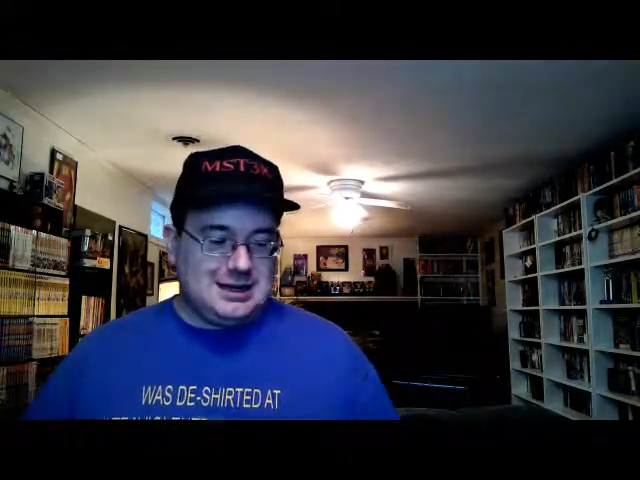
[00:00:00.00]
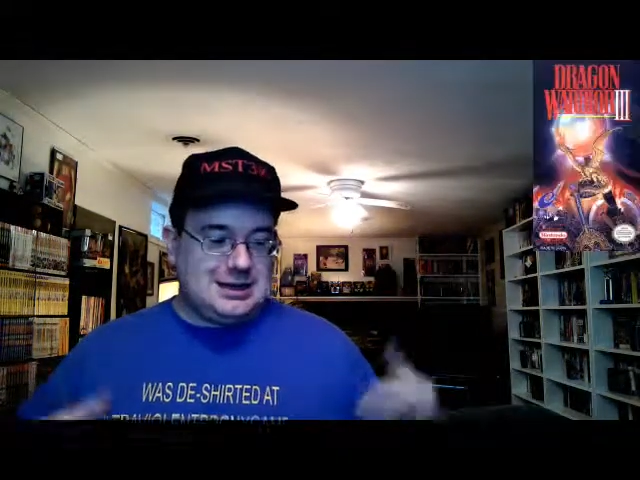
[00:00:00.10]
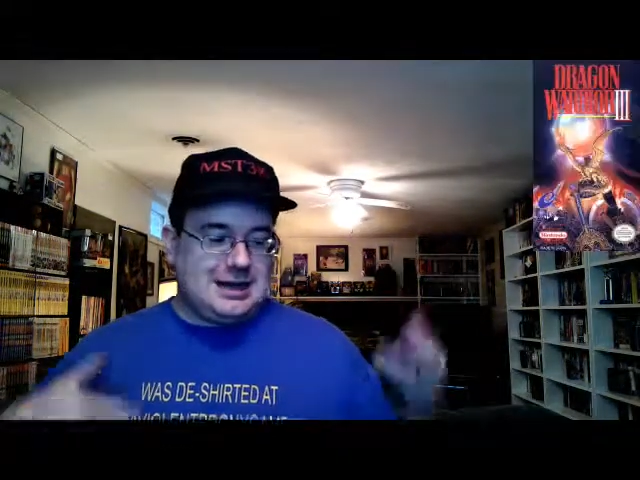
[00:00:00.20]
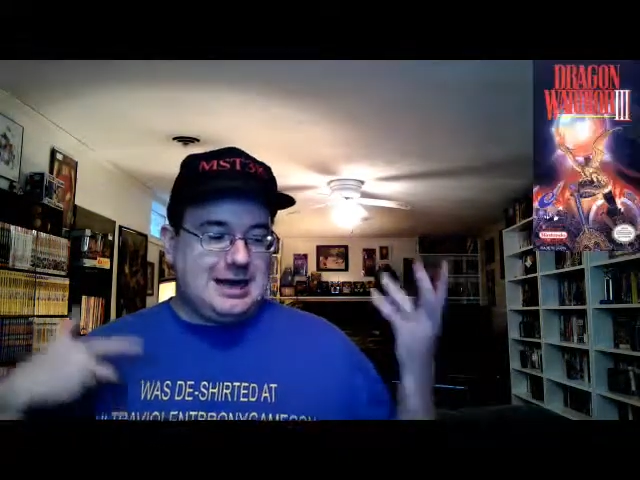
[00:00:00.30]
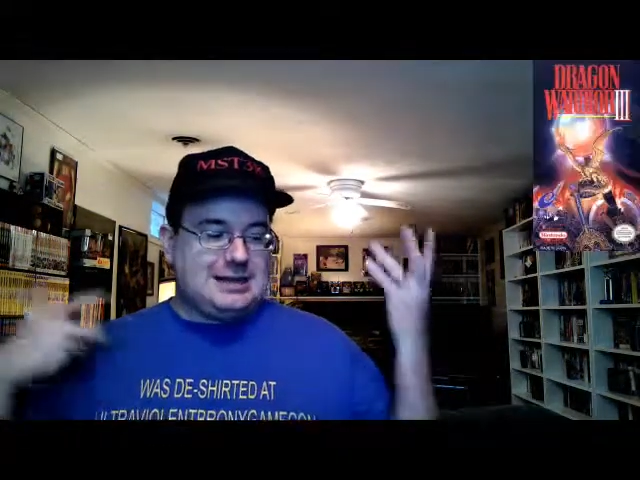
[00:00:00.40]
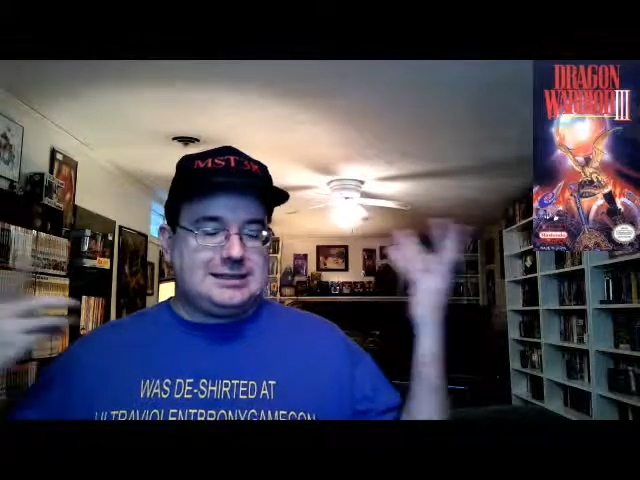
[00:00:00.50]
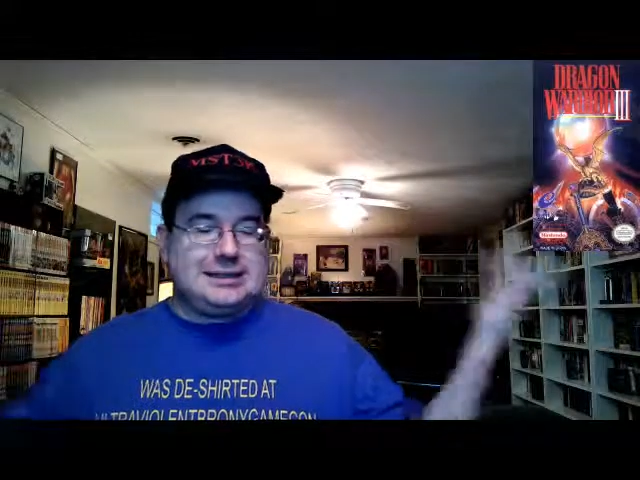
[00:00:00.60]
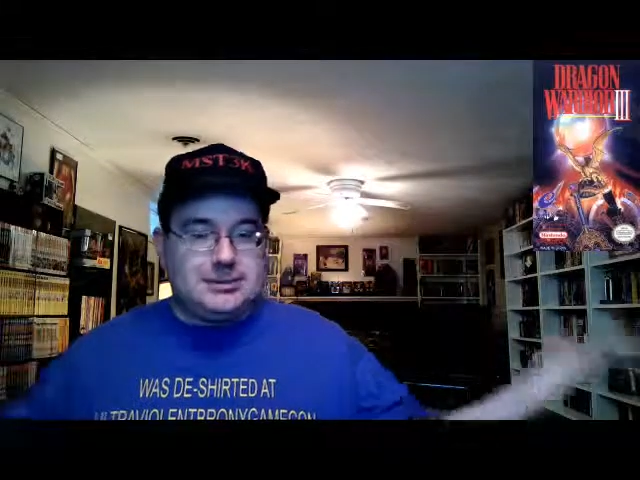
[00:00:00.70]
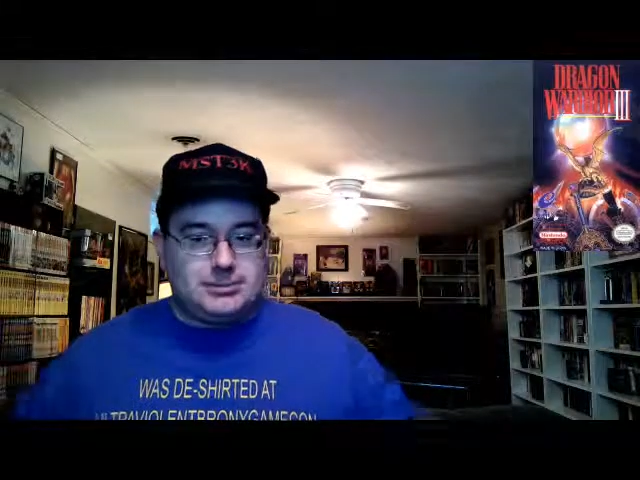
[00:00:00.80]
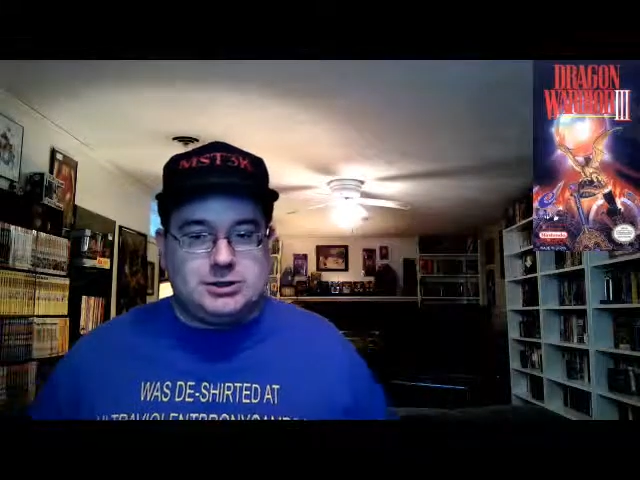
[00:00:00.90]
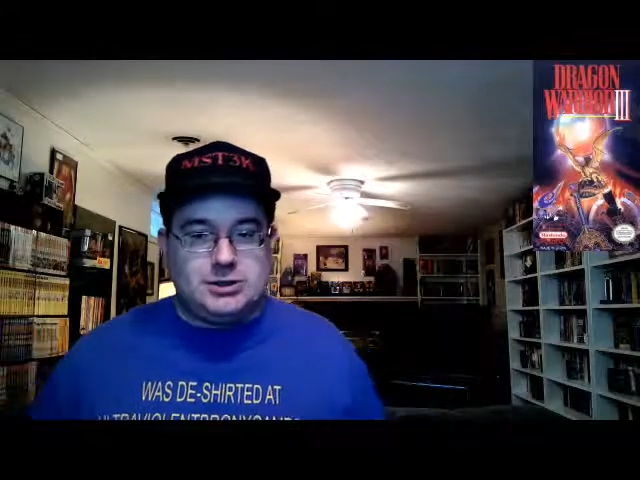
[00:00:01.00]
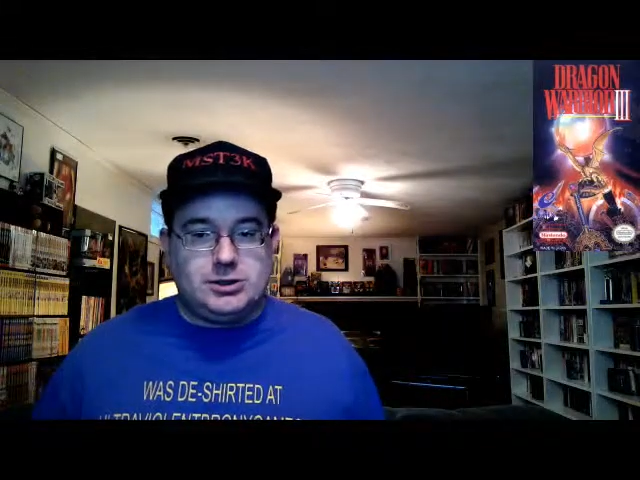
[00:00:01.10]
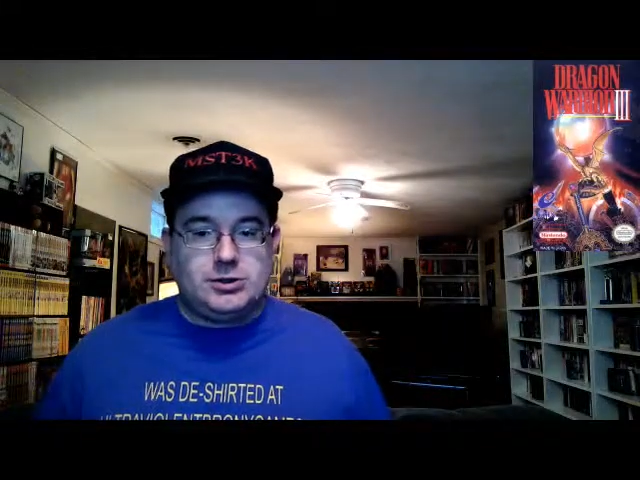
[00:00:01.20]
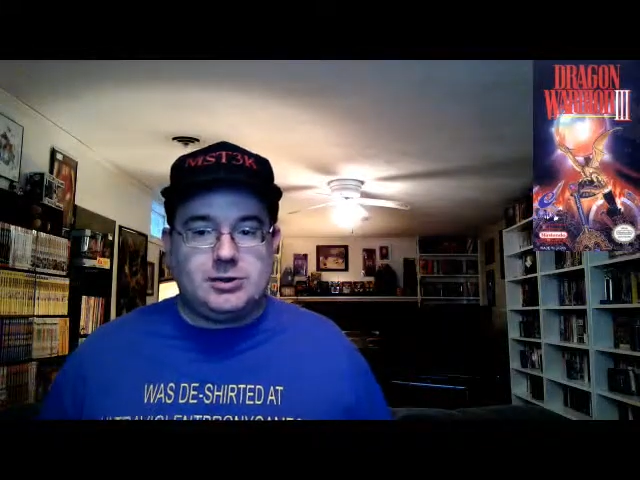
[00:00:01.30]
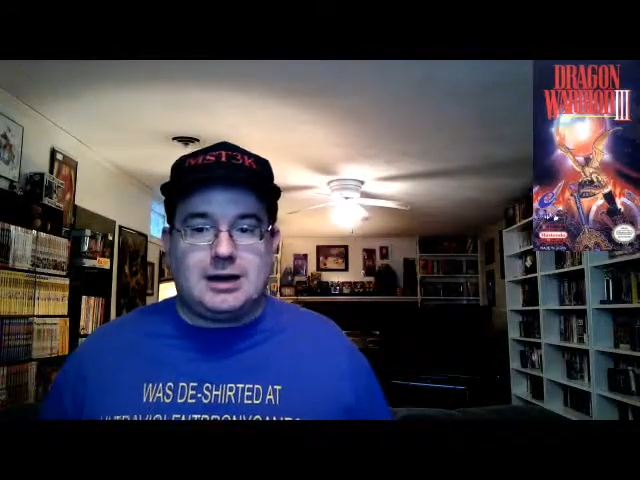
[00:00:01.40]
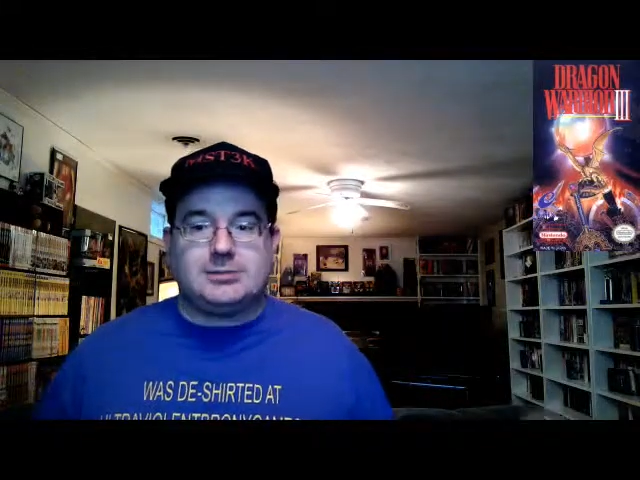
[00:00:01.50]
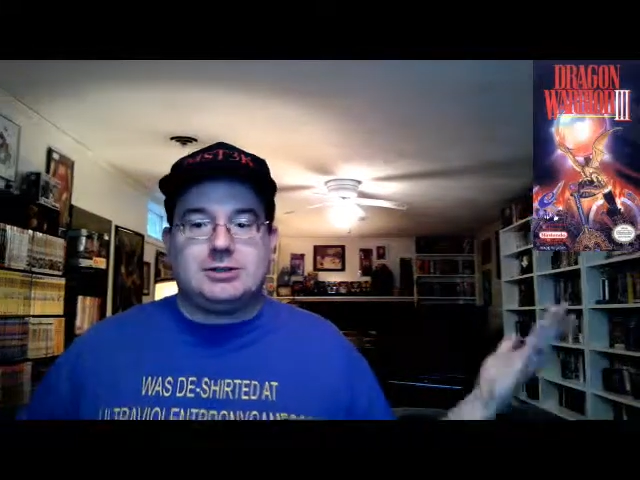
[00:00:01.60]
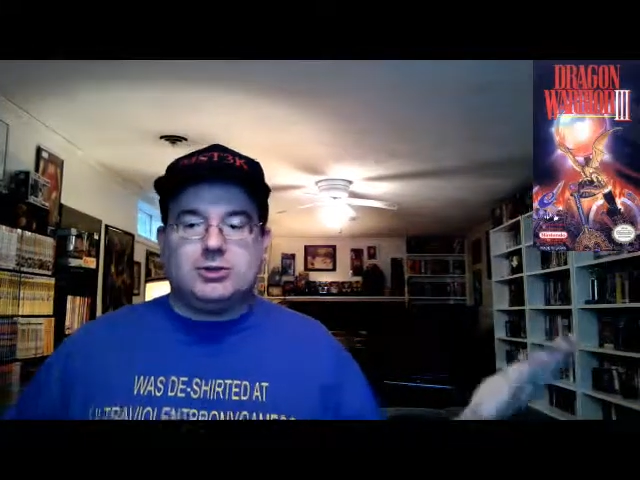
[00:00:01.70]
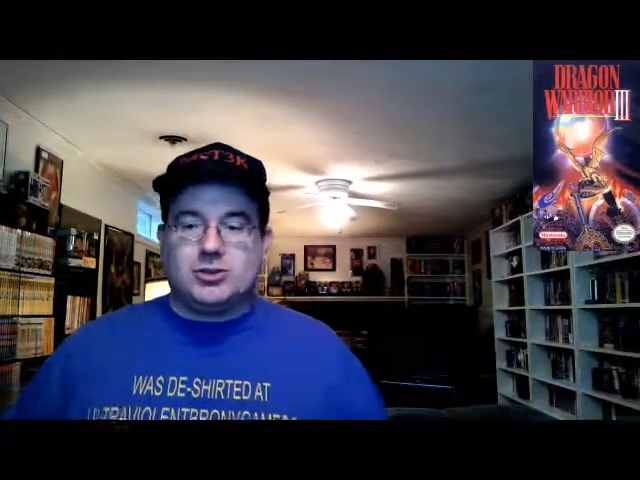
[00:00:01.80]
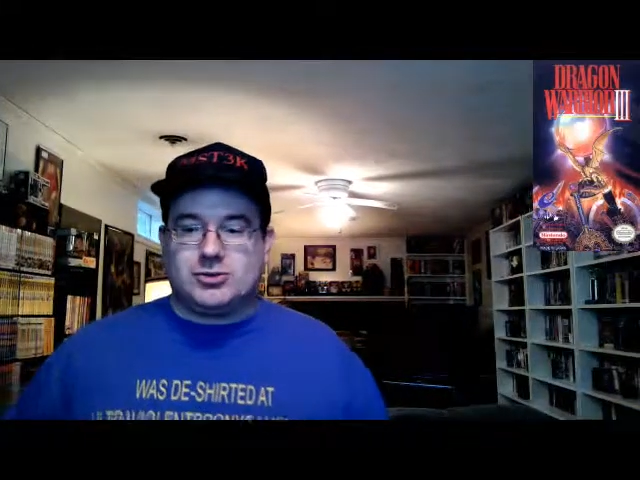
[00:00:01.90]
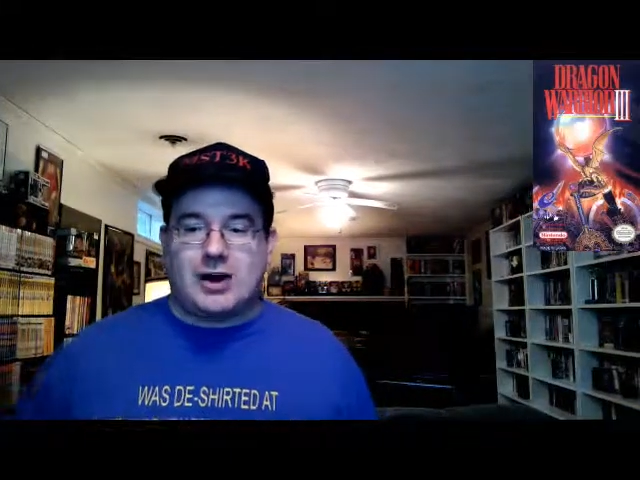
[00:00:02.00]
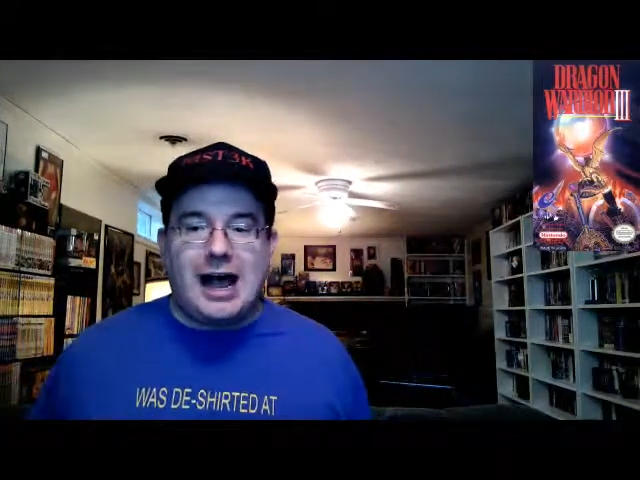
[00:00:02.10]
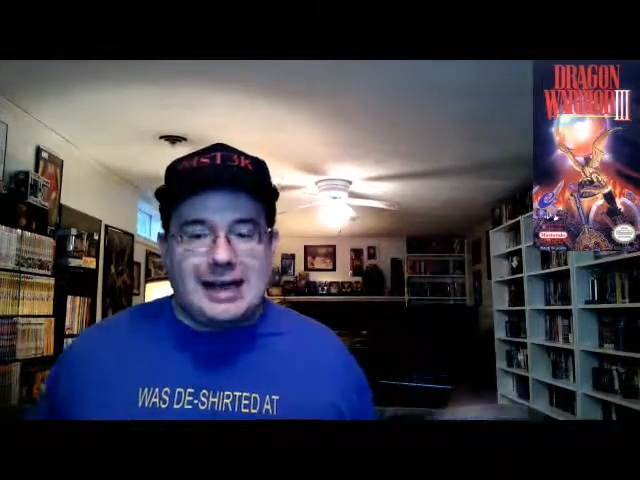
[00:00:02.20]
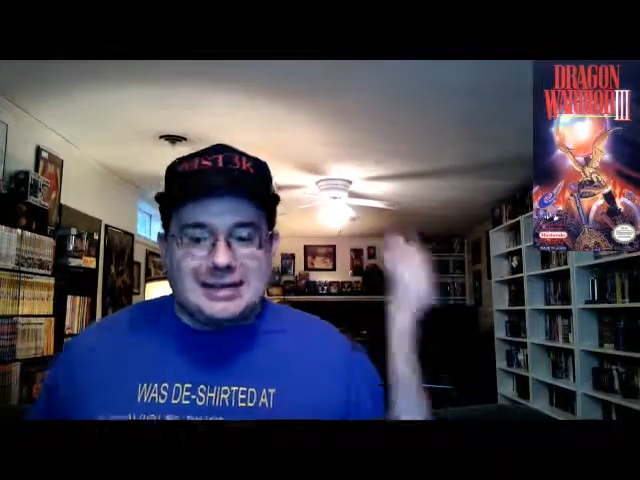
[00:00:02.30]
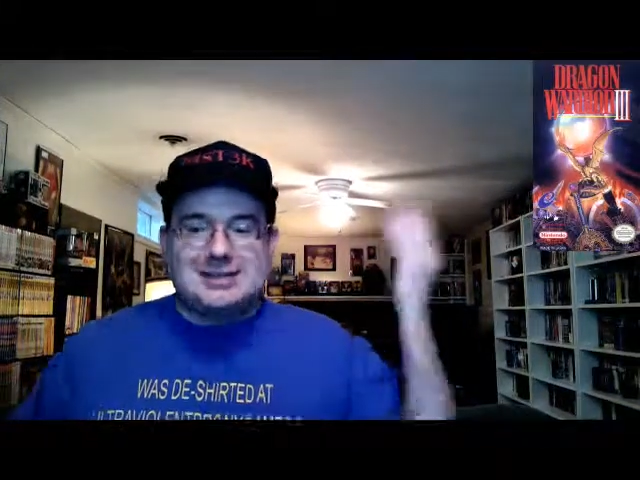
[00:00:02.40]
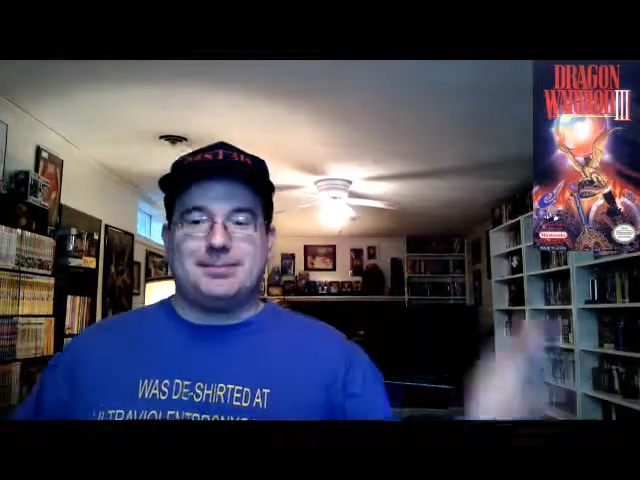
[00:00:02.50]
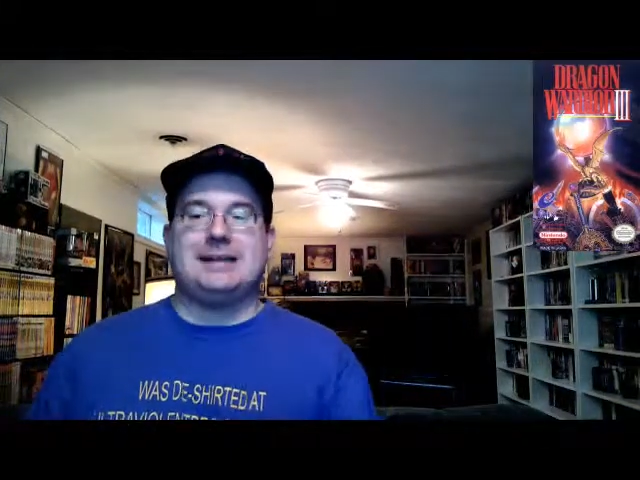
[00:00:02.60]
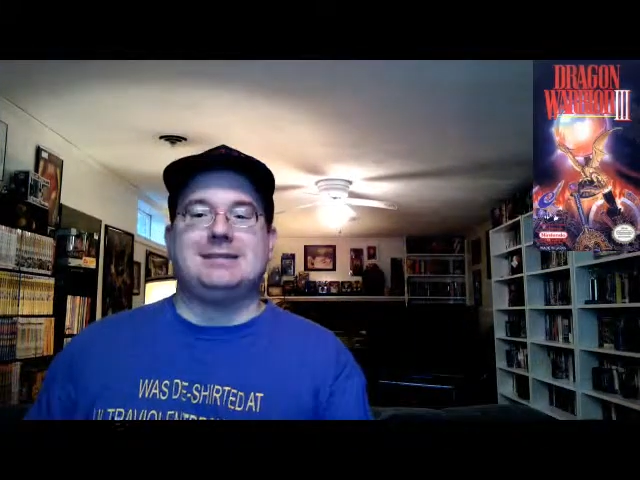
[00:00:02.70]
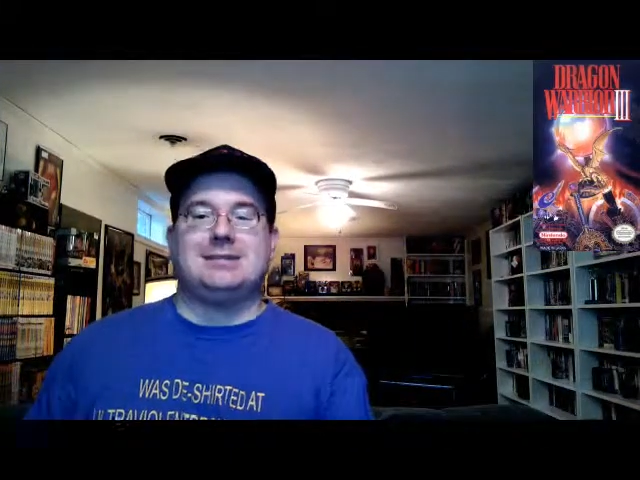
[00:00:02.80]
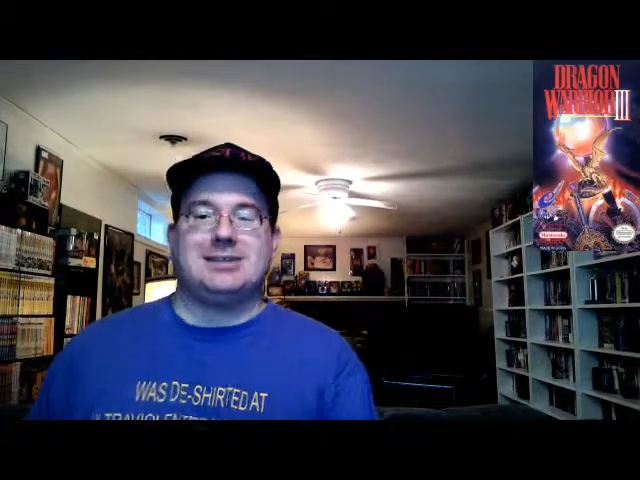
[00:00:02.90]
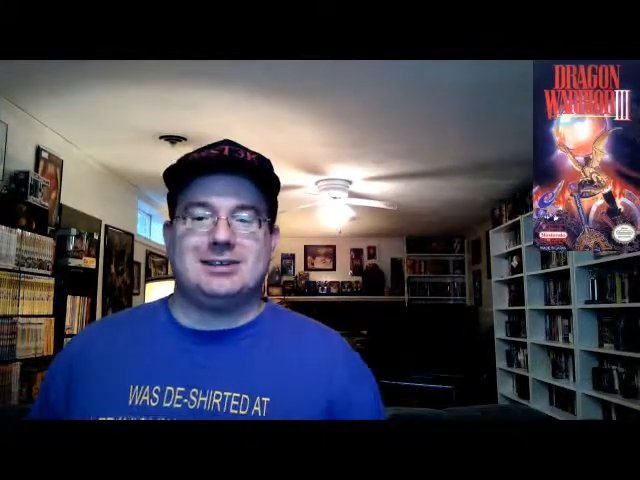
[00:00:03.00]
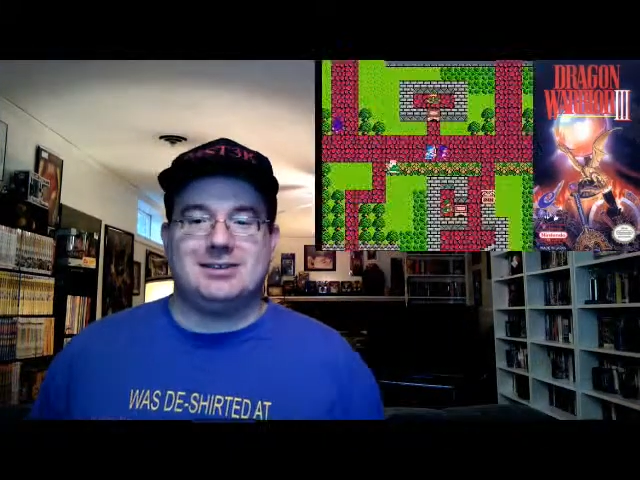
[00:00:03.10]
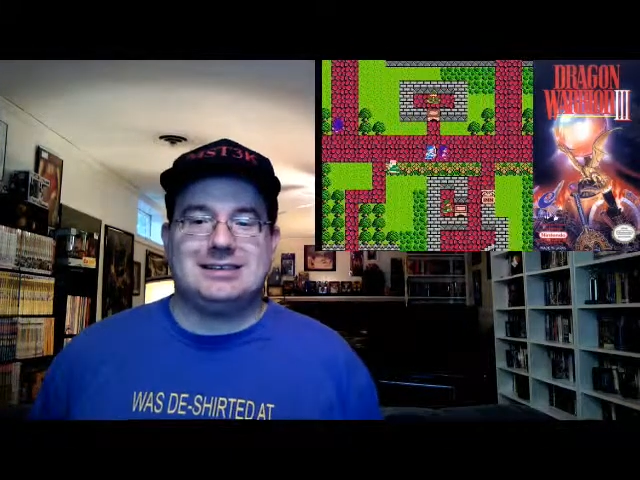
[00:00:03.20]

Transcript: Yeah, I skipped 2. I'm still trying to beat 2.